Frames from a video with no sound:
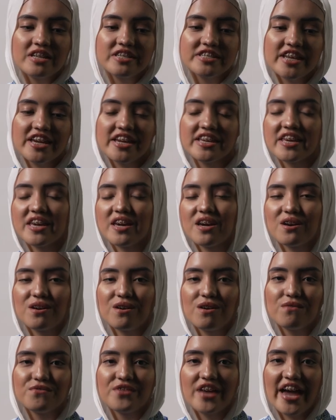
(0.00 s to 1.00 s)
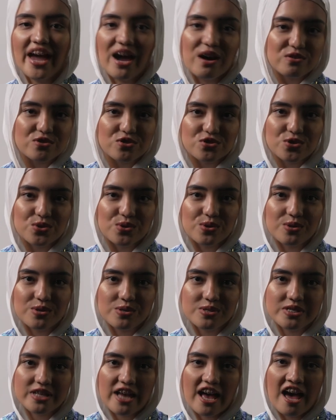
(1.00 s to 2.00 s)
take care of the house
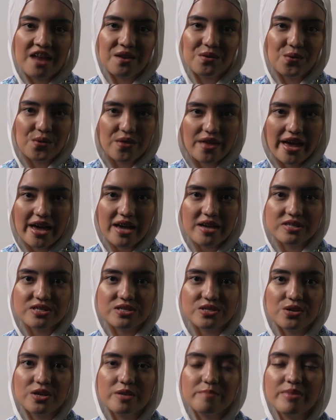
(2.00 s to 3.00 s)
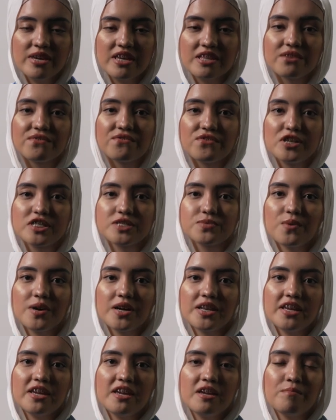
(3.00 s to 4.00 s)
chores and all that. So being the first
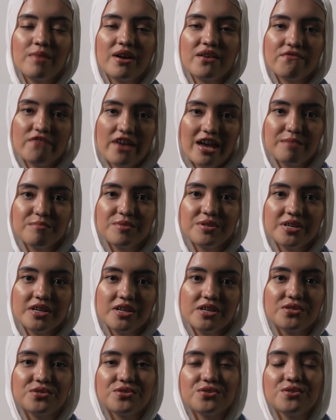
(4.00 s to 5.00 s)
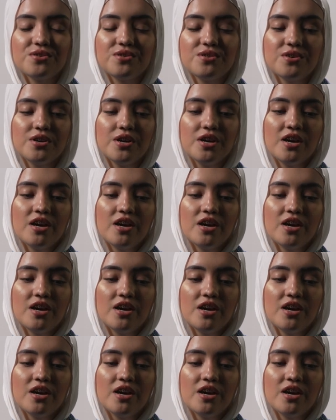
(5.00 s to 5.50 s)
one in my family to